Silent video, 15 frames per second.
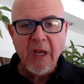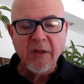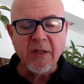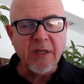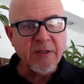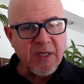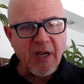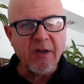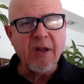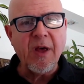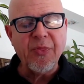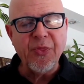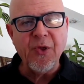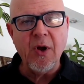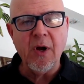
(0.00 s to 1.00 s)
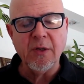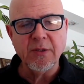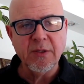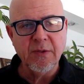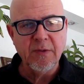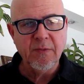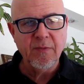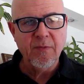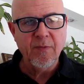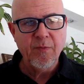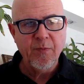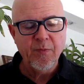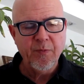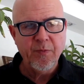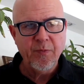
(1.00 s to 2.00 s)
then take that thought.
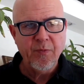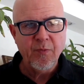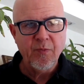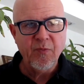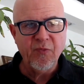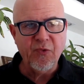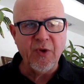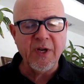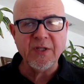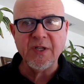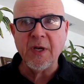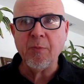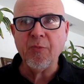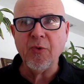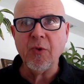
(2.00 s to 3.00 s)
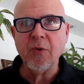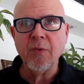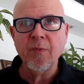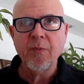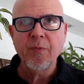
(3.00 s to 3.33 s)
For example,